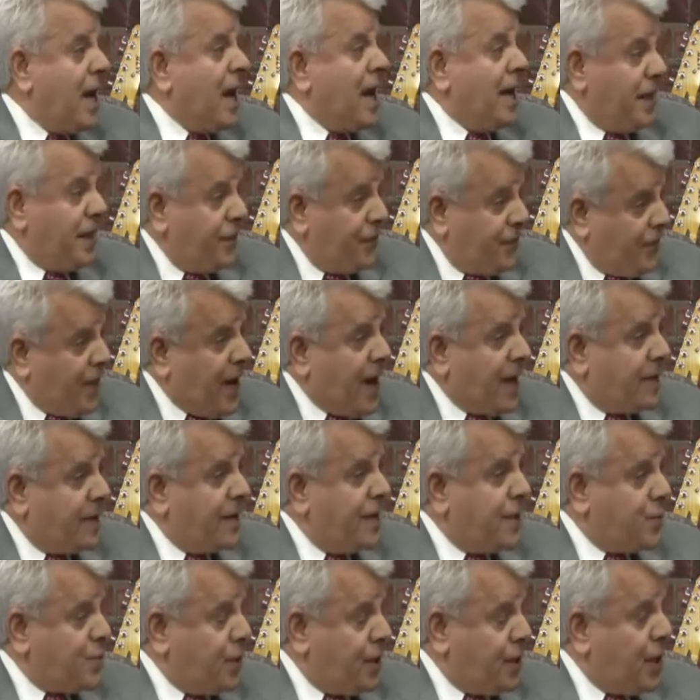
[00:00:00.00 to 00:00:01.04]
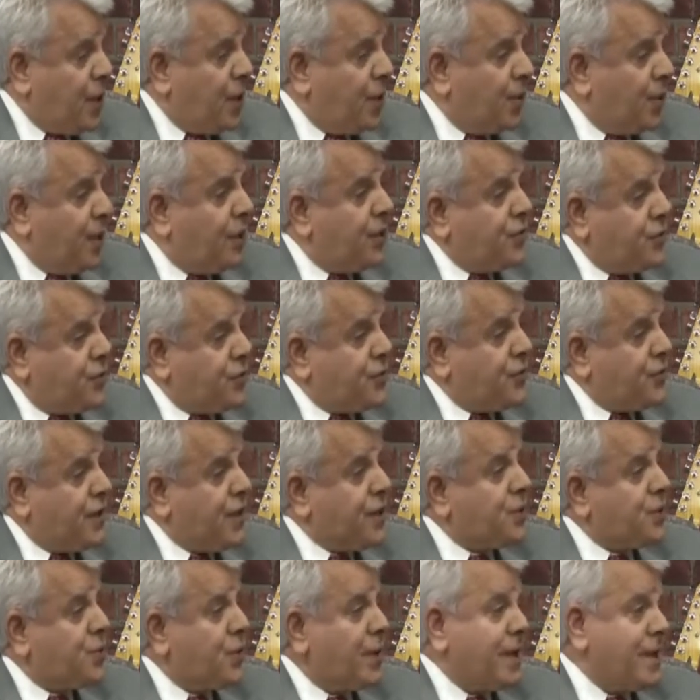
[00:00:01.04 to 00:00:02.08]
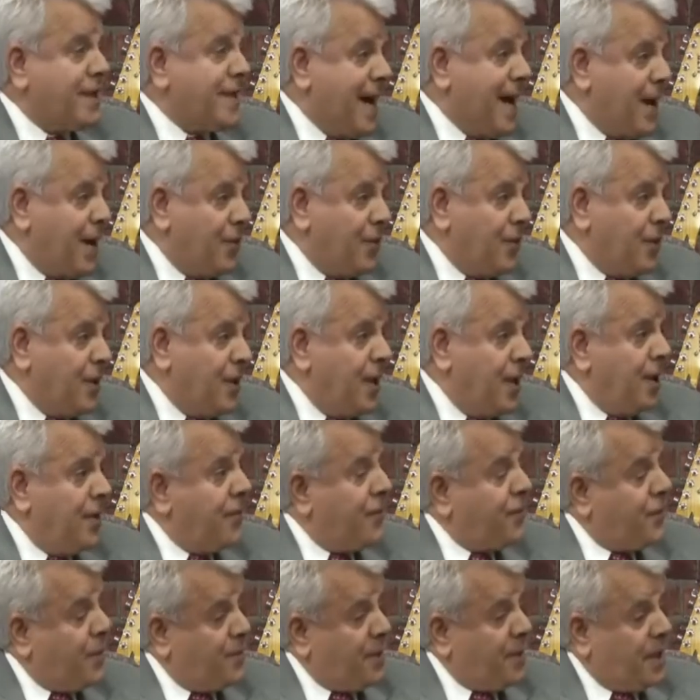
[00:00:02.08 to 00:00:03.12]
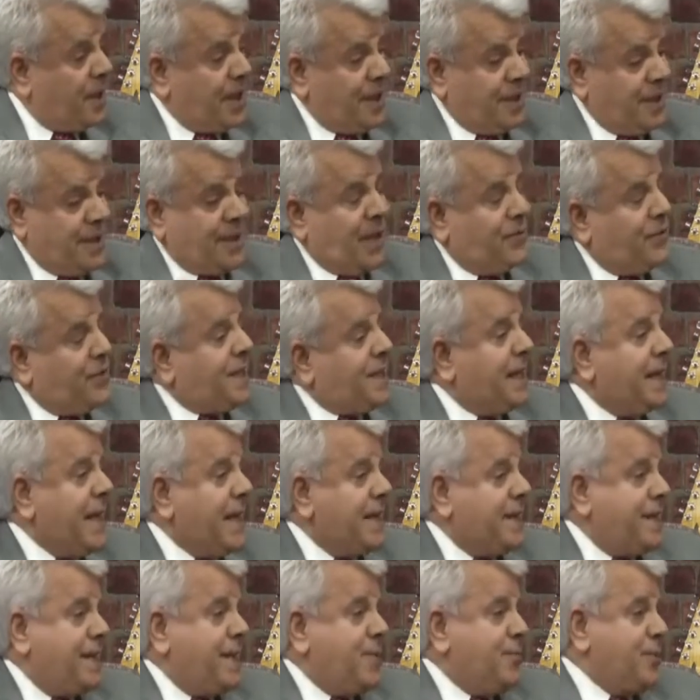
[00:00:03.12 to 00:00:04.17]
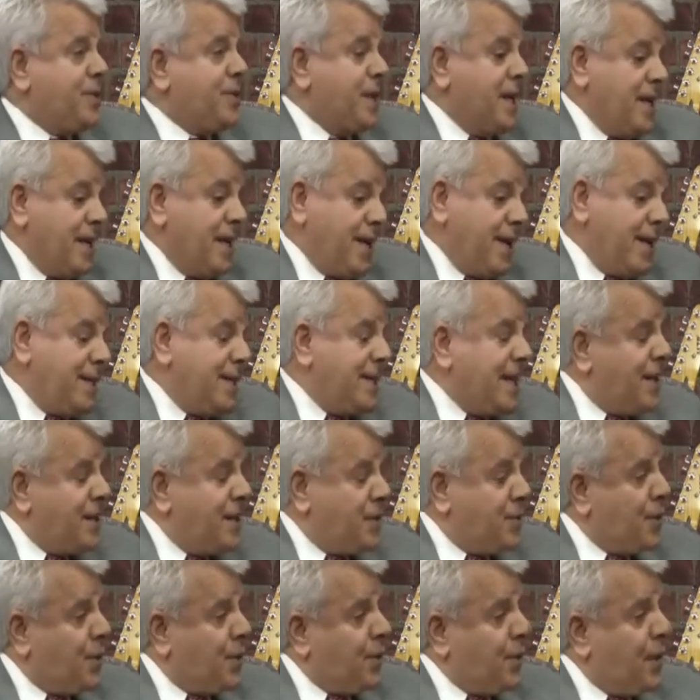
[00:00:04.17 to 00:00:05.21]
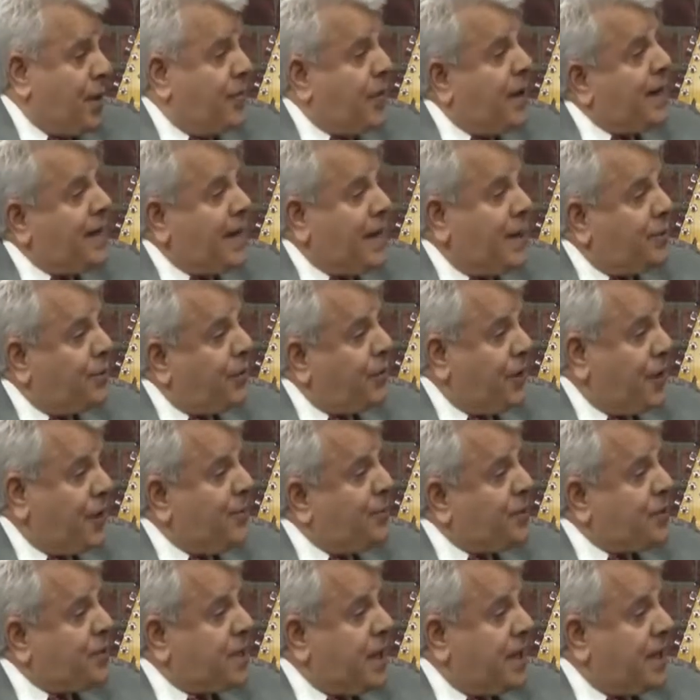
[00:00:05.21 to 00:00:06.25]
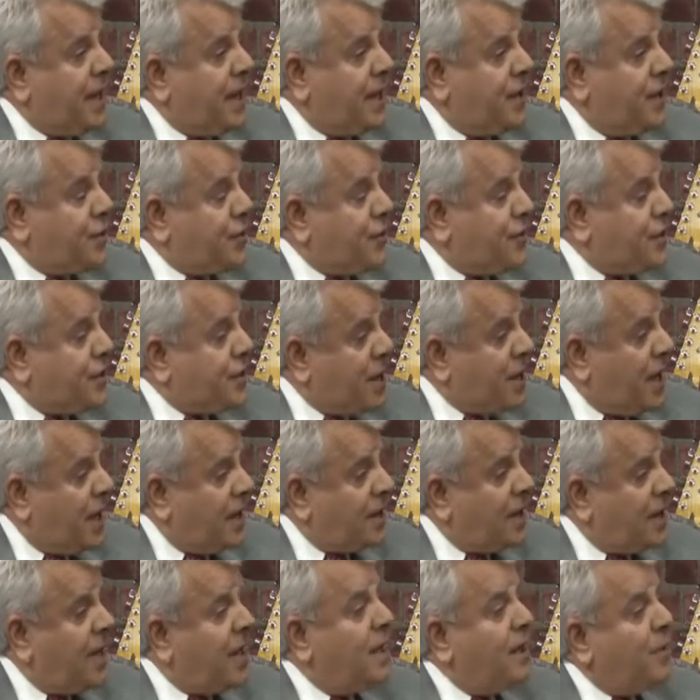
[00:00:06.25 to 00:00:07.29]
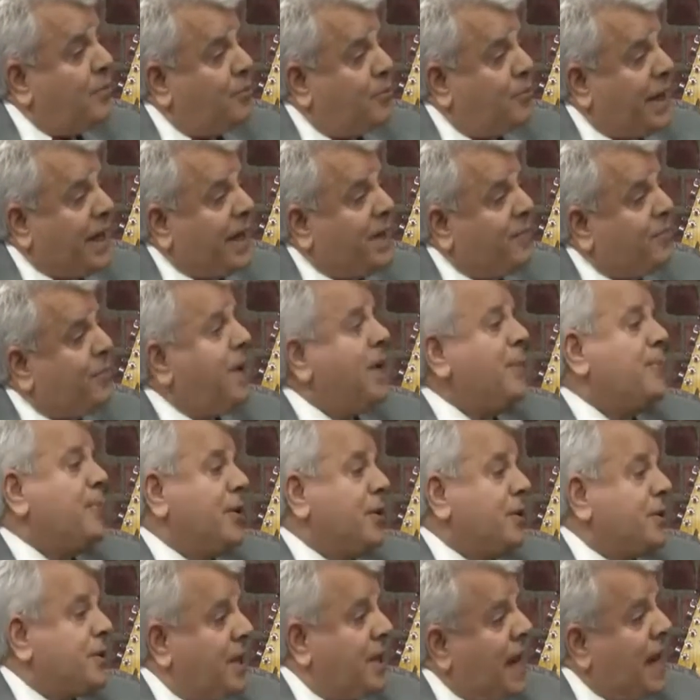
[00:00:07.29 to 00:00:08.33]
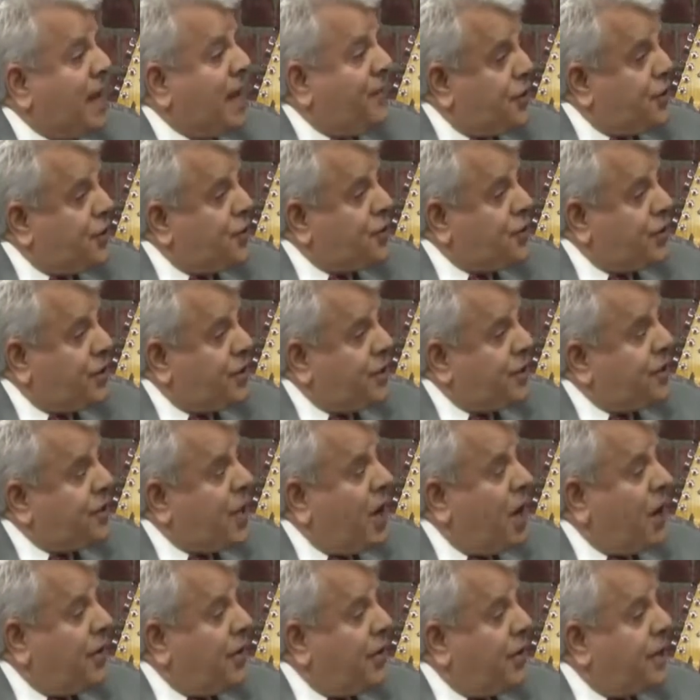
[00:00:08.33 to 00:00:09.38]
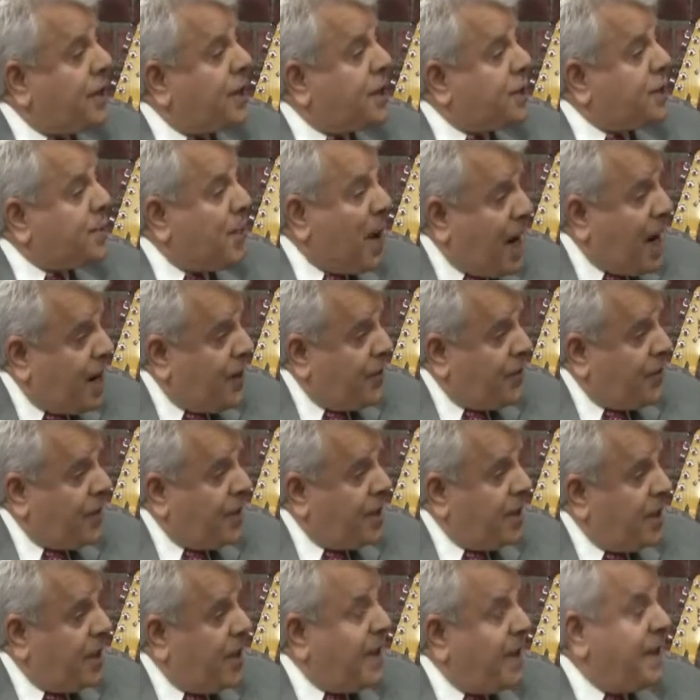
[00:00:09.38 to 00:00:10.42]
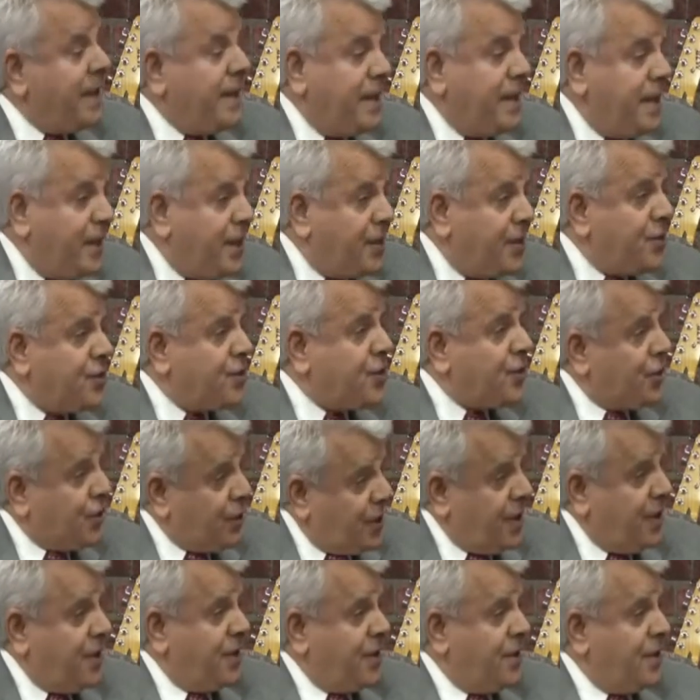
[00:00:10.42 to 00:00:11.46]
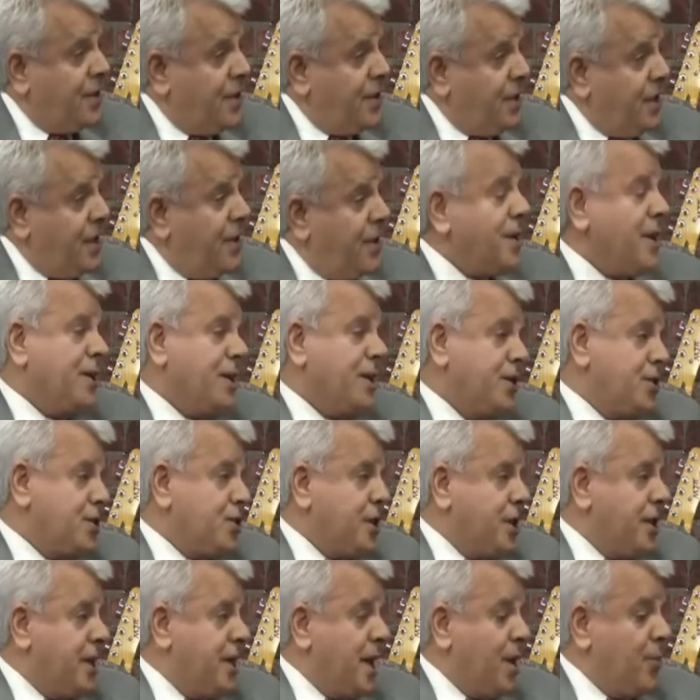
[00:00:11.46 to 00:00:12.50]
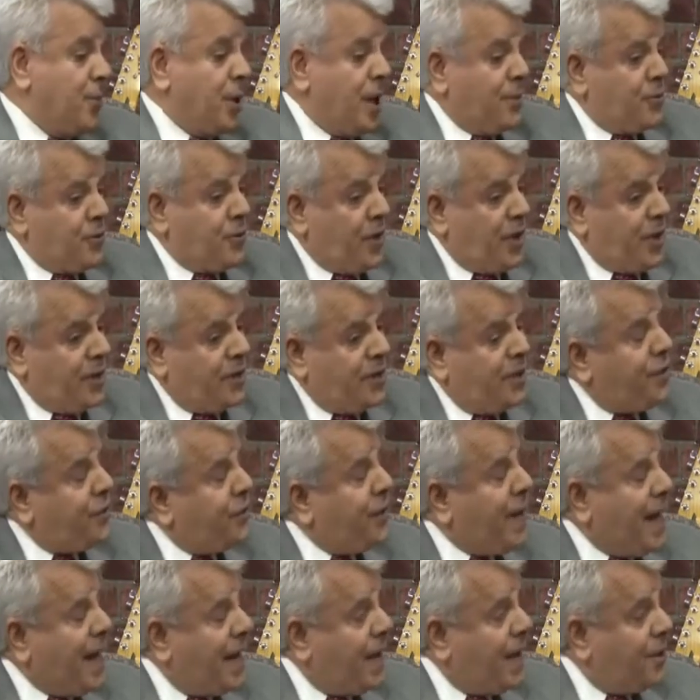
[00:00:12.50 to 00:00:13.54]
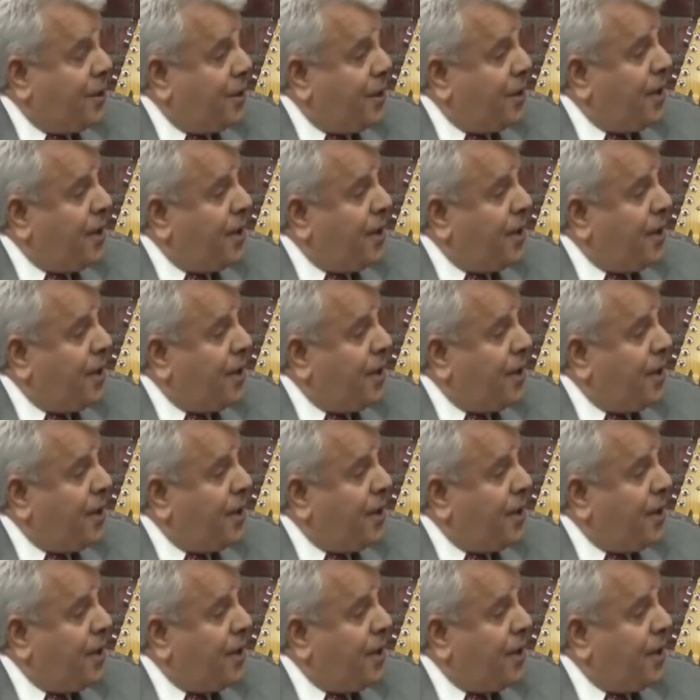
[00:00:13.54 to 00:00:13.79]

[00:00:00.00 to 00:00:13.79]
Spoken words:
And in fact, as we know, interest rates went down from the 17, 18% down to where we are right now at 3%. And as a result, many people's life insurance are expiring years earlier than they should. And what I'm trying to do now